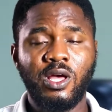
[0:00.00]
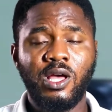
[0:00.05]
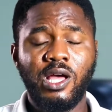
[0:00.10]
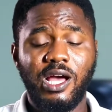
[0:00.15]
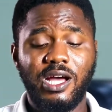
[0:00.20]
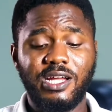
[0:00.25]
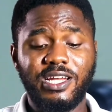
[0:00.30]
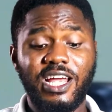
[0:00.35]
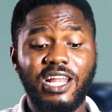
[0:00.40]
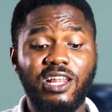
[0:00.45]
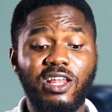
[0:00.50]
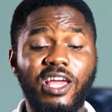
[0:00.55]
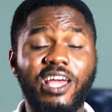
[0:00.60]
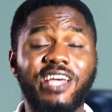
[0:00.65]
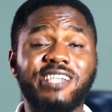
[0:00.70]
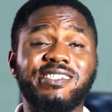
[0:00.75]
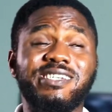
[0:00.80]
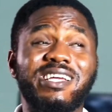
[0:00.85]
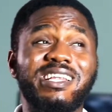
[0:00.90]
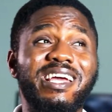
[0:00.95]
There
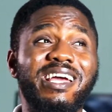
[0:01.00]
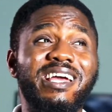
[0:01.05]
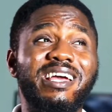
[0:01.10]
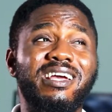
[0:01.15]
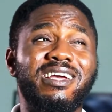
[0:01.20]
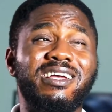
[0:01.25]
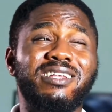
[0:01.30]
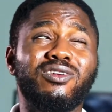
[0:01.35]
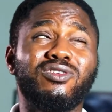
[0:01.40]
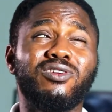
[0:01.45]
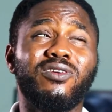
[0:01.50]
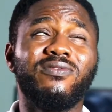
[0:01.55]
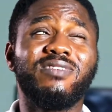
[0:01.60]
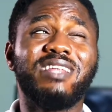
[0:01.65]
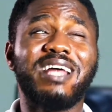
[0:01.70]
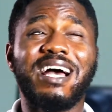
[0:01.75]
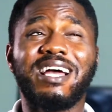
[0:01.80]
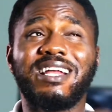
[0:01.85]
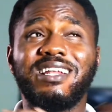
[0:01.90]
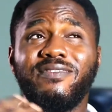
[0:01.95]
is a lot of
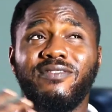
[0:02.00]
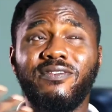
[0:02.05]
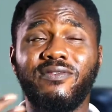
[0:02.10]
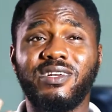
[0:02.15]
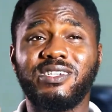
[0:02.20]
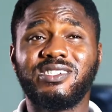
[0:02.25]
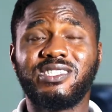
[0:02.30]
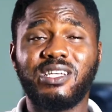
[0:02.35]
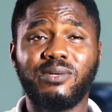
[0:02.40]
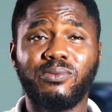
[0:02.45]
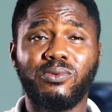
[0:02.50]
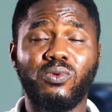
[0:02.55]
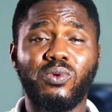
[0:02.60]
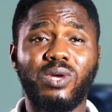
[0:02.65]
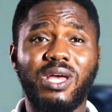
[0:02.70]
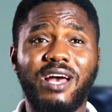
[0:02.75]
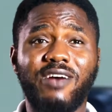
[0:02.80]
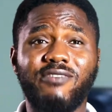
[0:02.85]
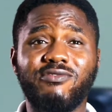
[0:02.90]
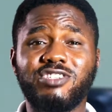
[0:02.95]
dark leafy vegetables. We
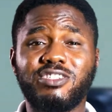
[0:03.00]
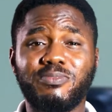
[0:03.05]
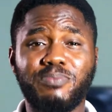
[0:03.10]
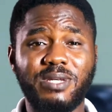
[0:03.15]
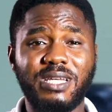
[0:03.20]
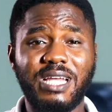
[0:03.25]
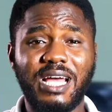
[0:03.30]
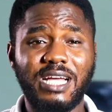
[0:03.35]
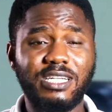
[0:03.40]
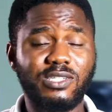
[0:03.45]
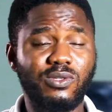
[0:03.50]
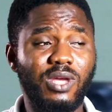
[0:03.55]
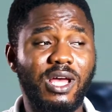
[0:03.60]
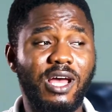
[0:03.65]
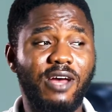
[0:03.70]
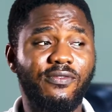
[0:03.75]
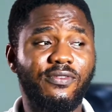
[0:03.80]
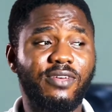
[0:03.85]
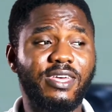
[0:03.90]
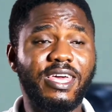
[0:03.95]
have spinach, we
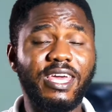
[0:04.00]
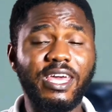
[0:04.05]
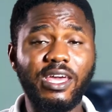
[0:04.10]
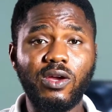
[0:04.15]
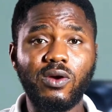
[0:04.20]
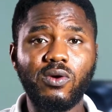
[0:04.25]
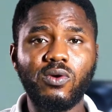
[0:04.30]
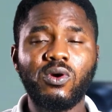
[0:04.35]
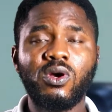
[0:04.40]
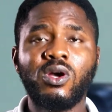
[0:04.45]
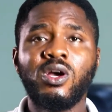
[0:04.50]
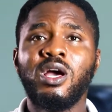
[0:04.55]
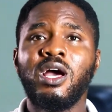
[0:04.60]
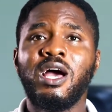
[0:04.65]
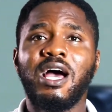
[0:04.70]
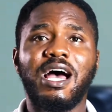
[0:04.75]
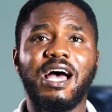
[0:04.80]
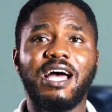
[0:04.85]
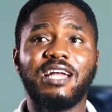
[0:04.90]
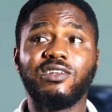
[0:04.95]
have kale,
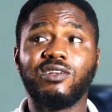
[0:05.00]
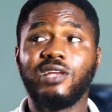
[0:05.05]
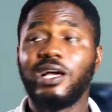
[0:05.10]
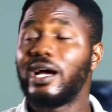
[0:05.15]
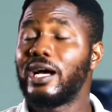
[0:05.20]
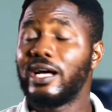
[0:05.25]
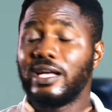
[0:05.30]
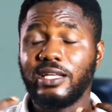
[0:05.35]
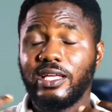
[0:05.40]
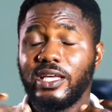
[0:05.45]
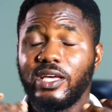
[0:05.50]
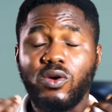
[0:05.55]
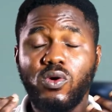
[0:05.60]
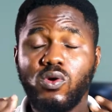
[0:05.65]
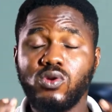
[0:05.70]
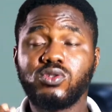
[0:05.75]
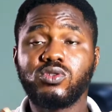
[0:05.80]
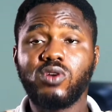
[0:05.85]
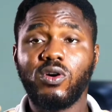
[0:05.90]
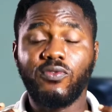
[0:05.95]
and a
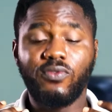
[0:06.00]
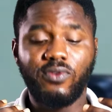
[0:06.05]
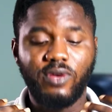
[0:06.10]
host of